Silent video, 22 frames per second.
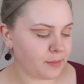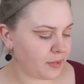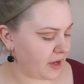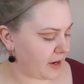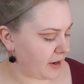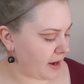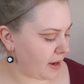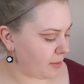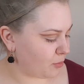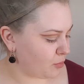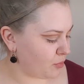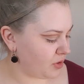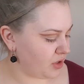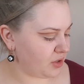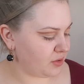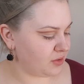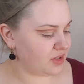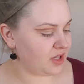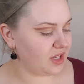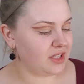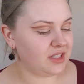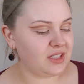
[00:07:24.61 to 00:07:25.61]
but I'm going to
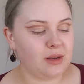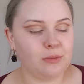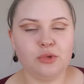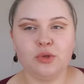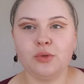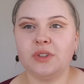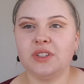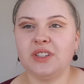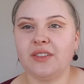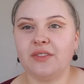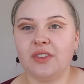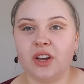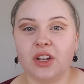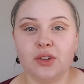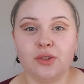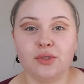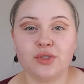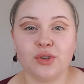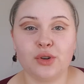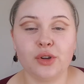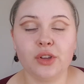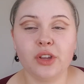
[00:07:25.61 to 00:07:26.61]
use that same 217 I
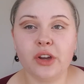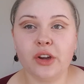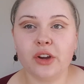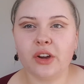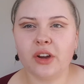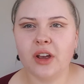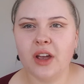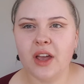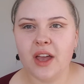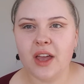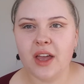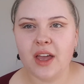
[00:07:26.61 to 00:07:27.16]
used earlier